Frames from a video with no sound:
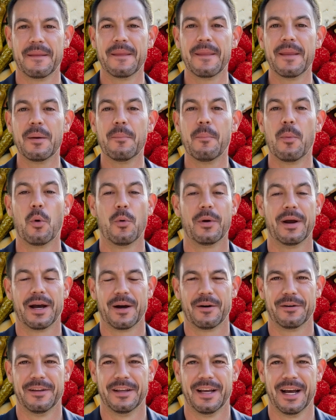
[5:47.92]
A bone
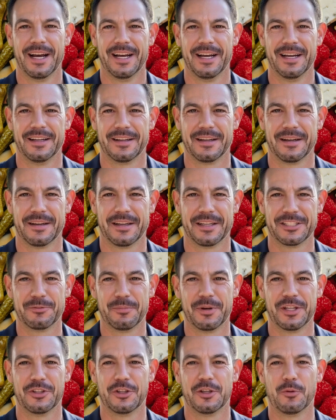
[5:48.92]
health diet,
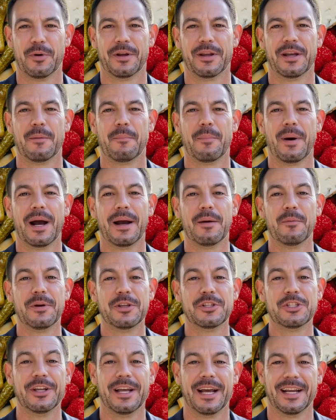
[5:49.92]
especially when combined with
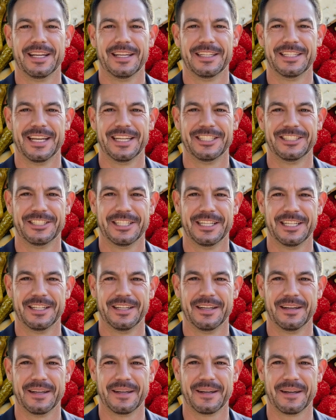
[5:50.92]
genetic testing,
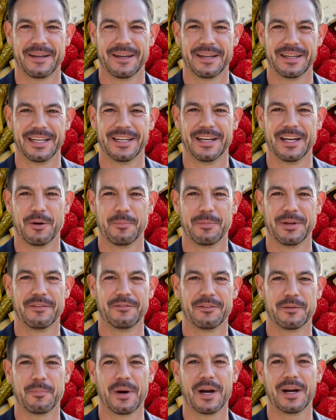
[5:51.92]
can help give
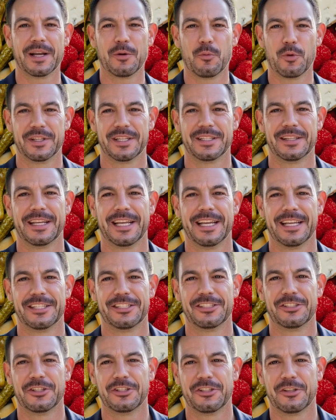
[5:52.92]
the body what it
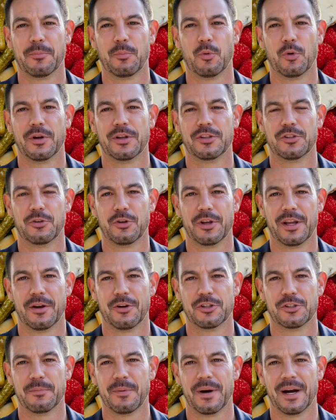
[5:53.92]
needs to support a straighter
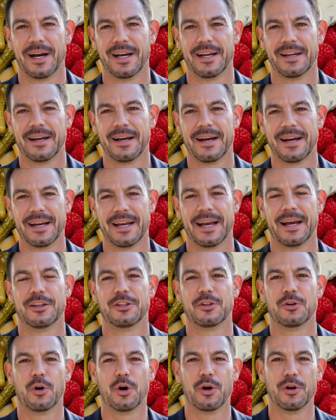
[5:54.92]
spine and
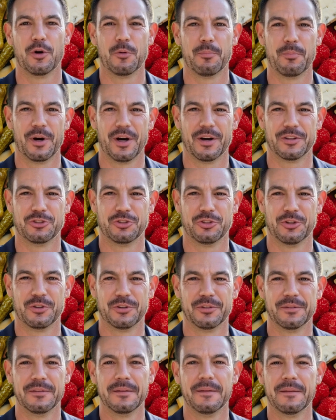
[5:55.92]
stronger posture.